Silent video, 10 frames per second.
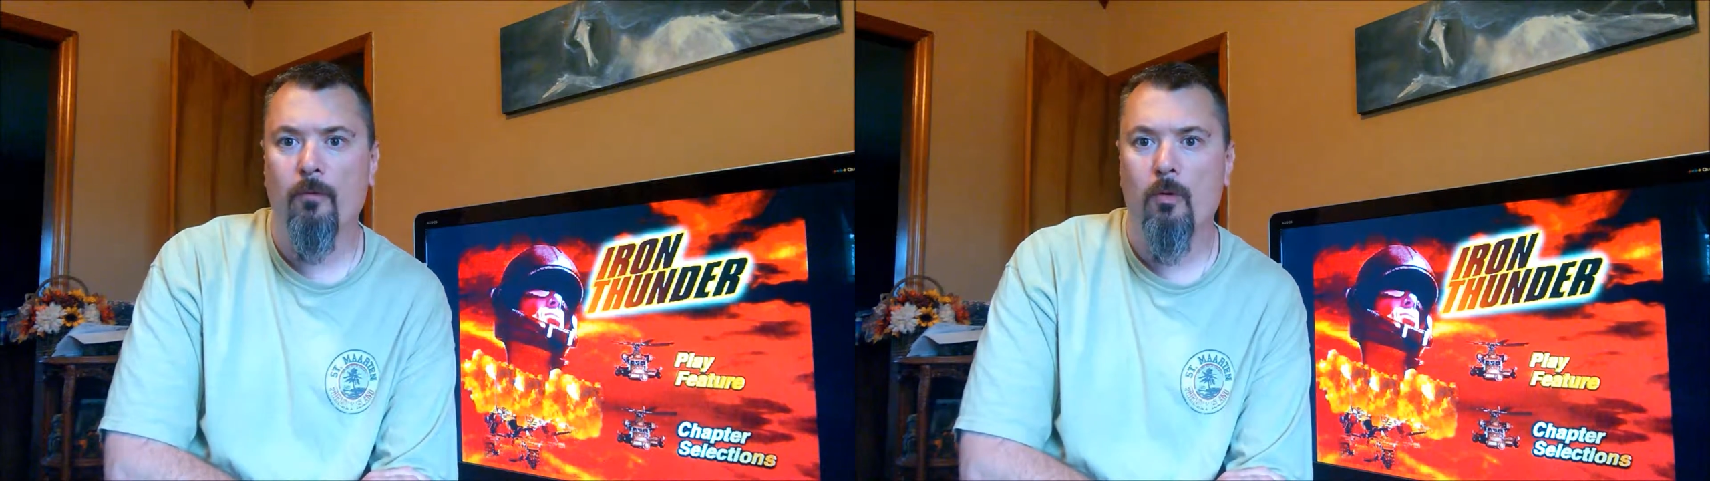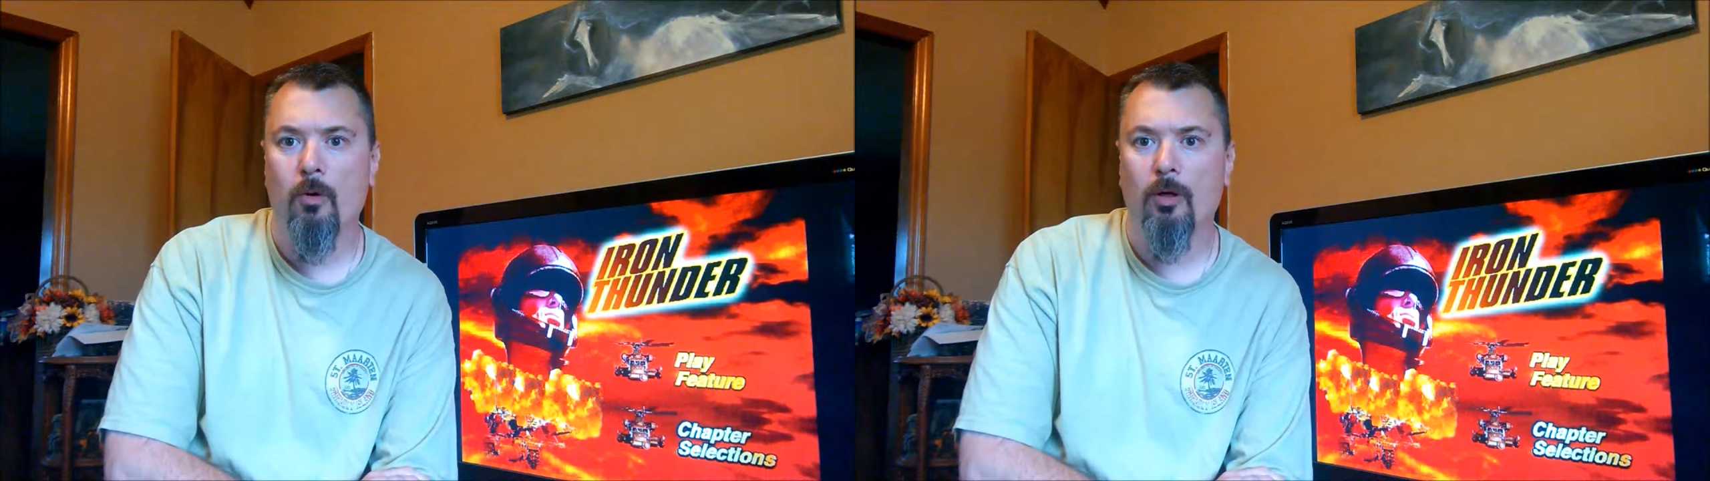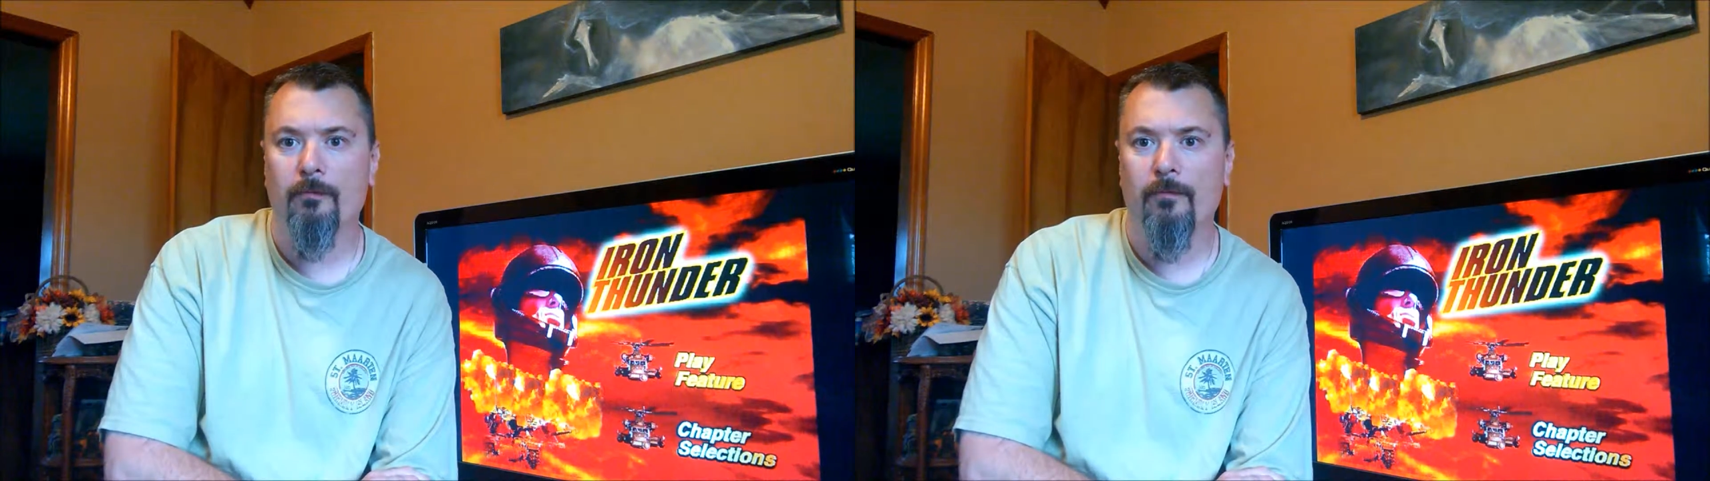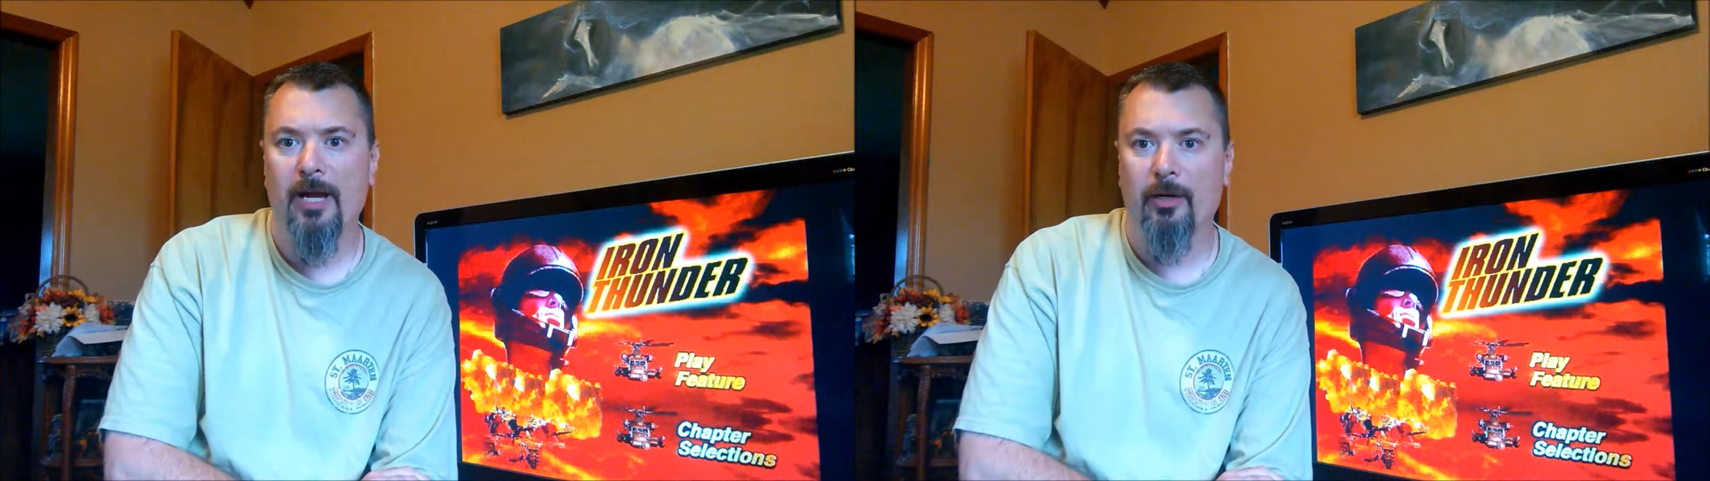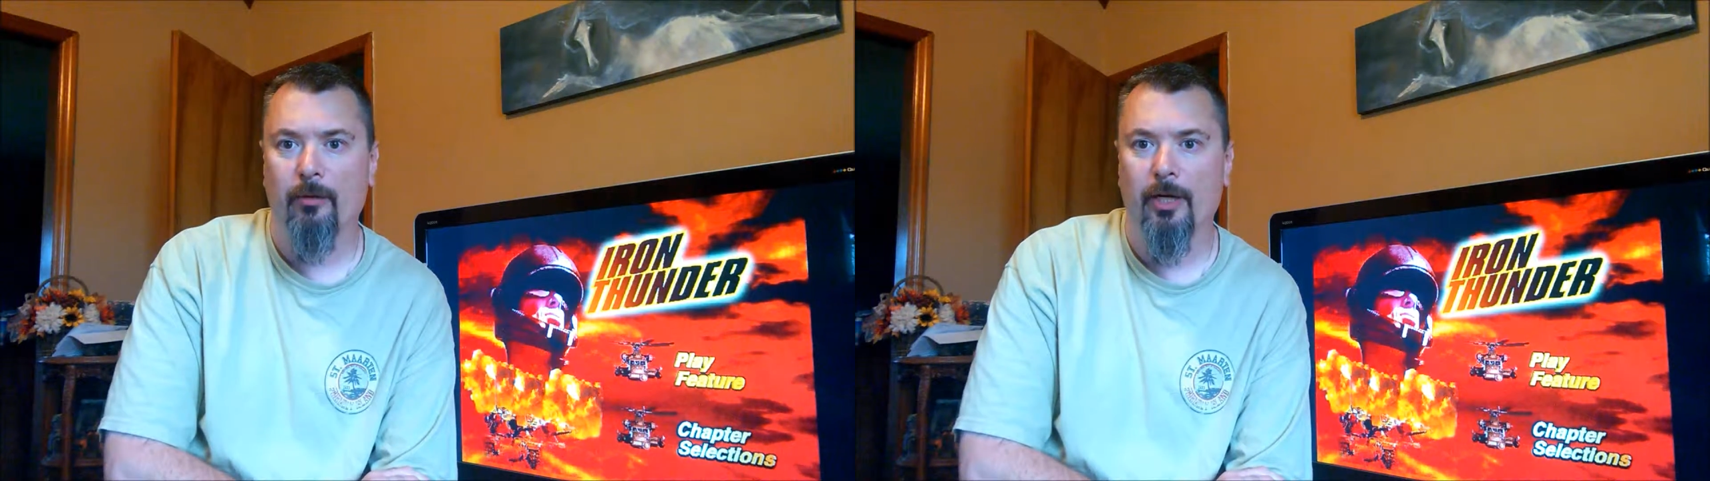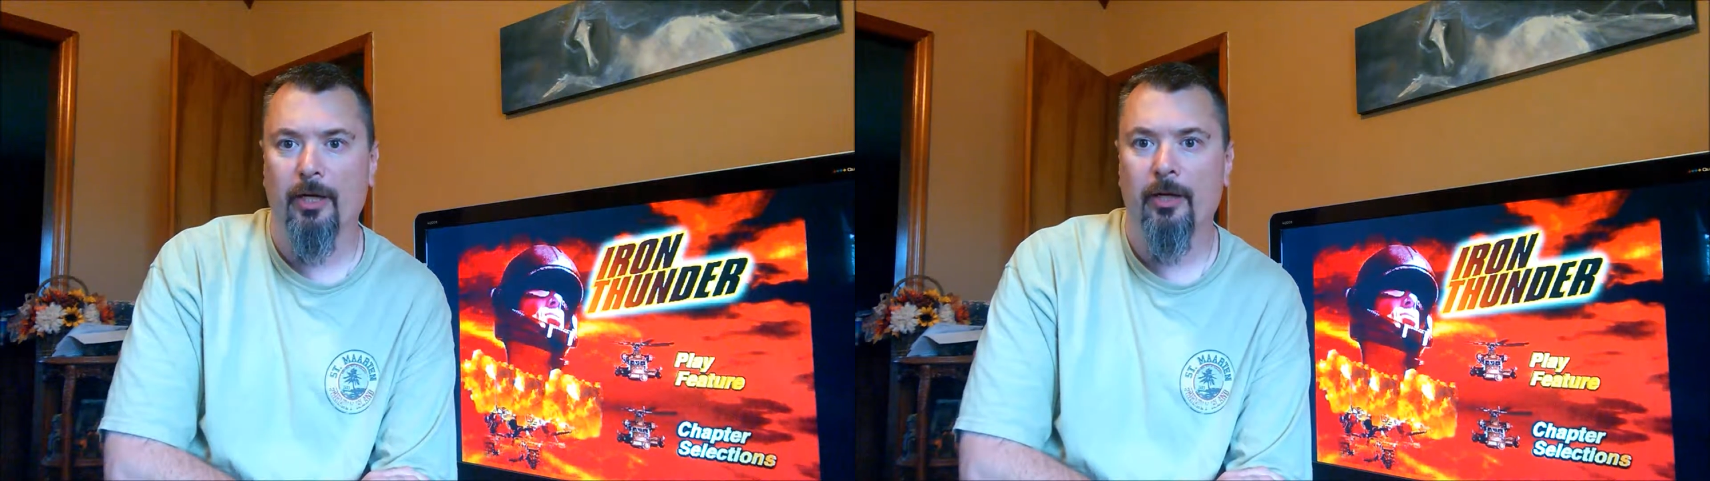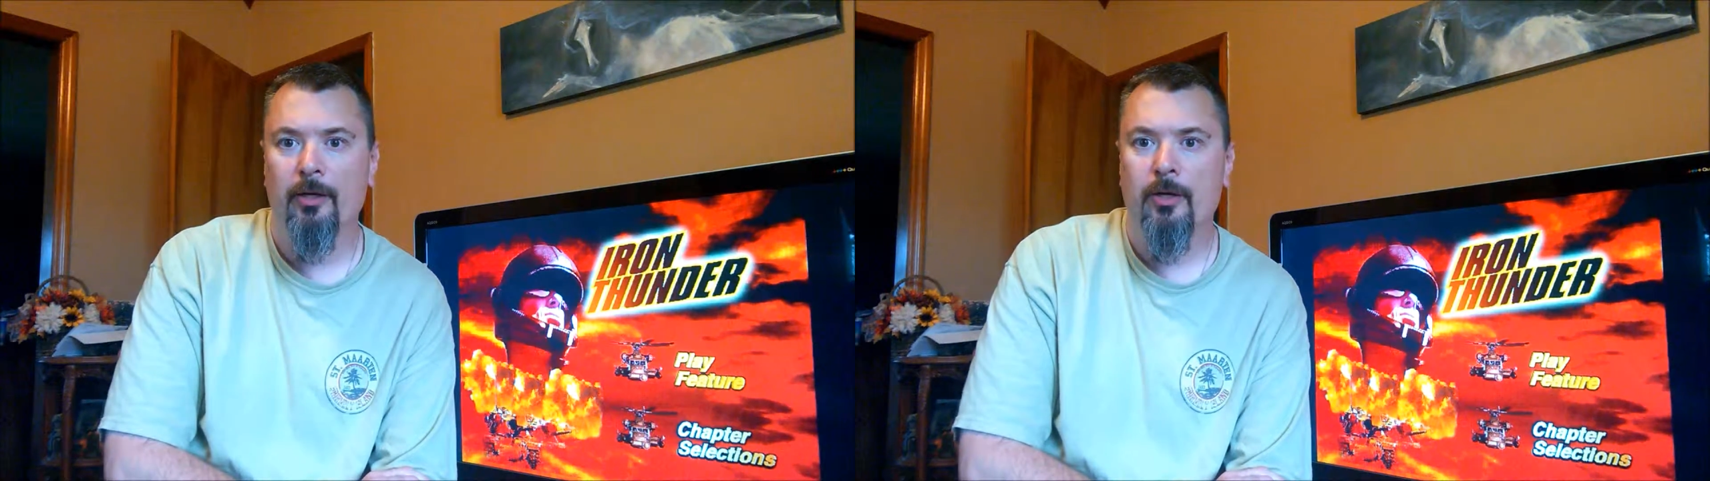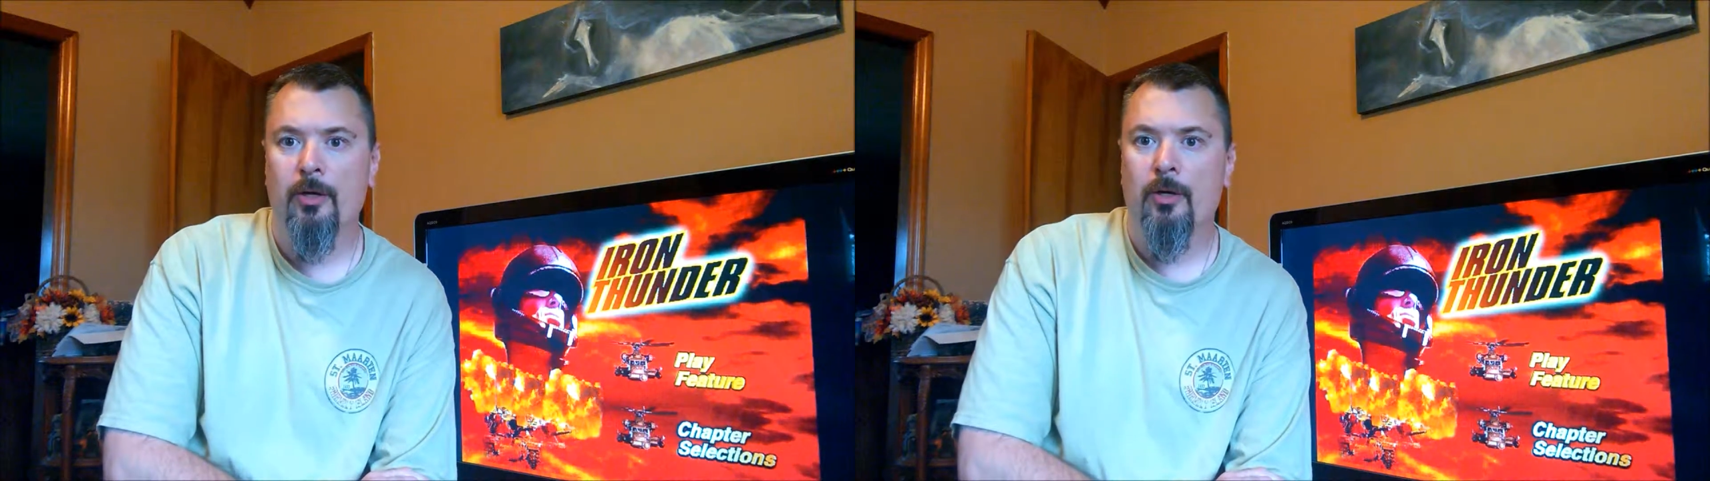War veteran
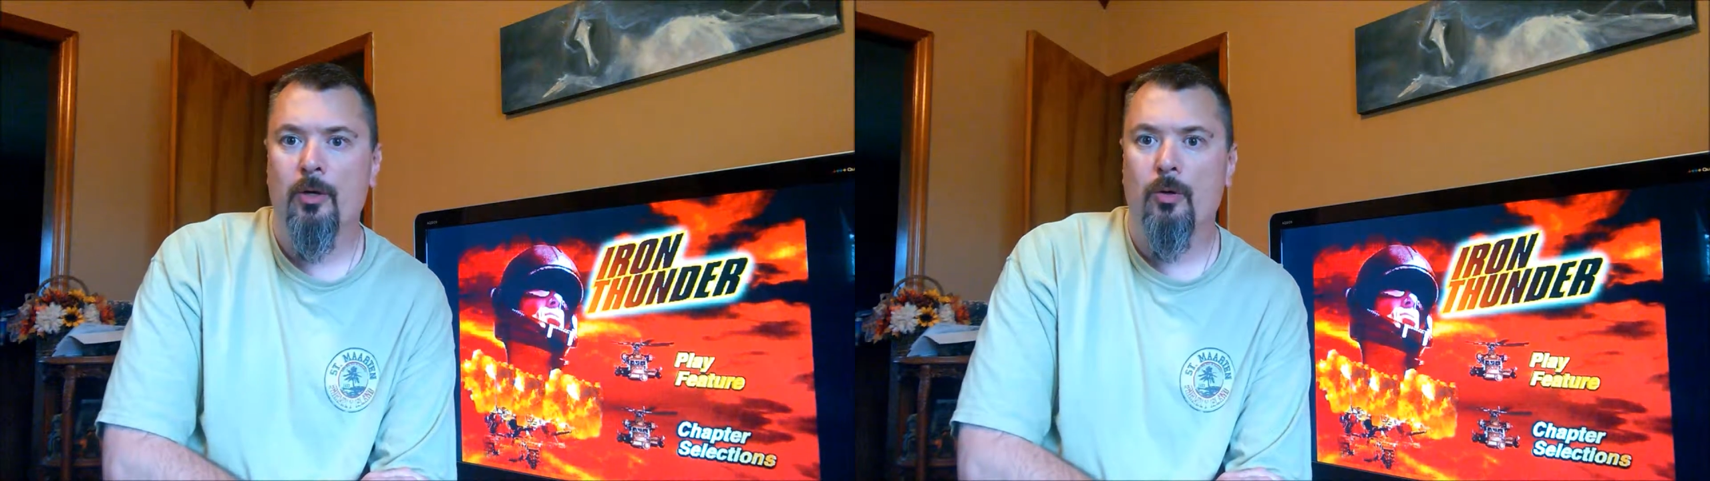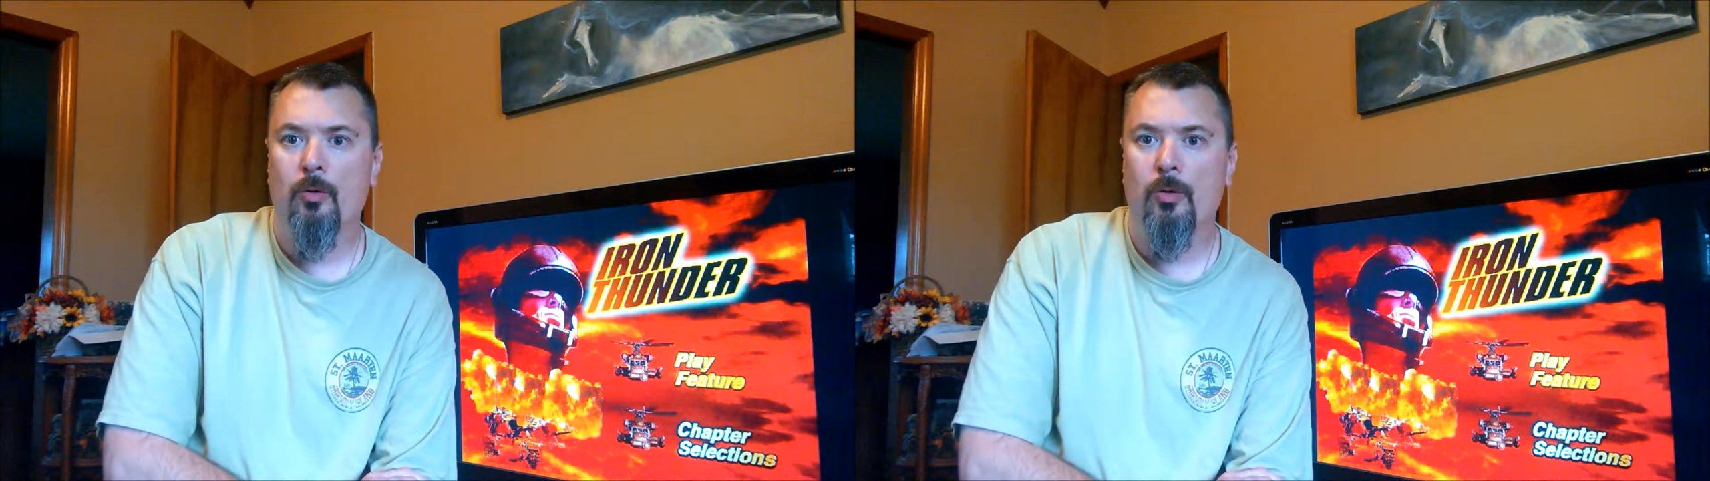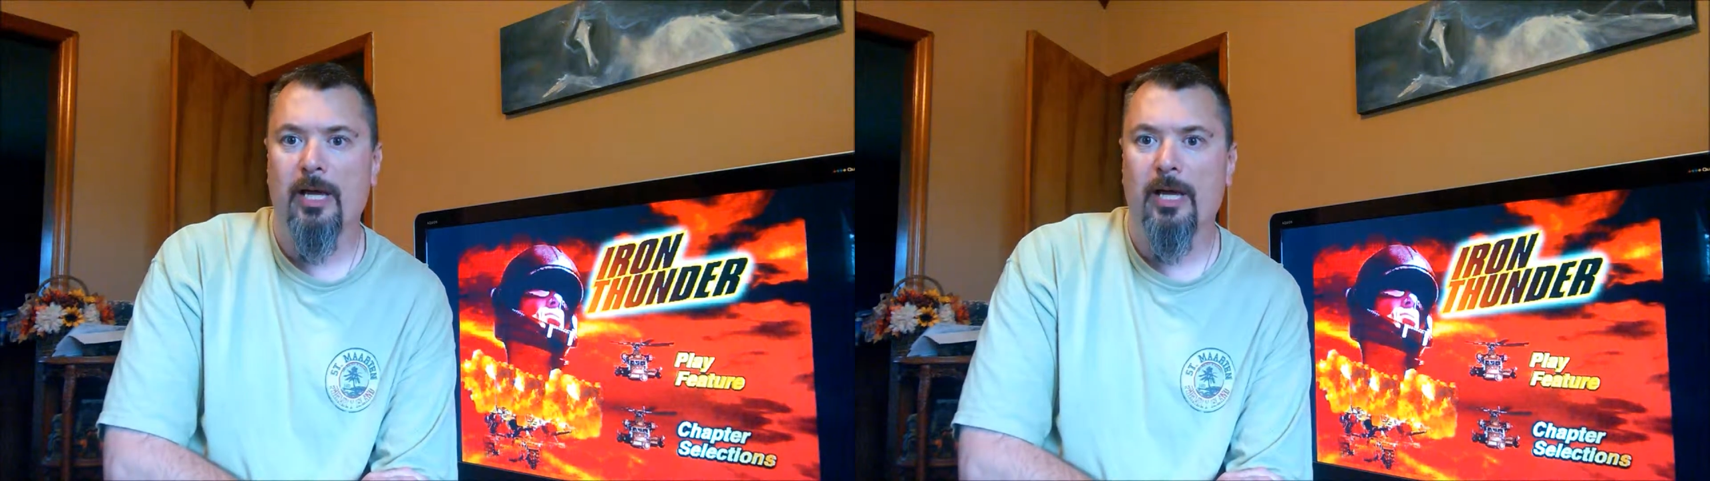who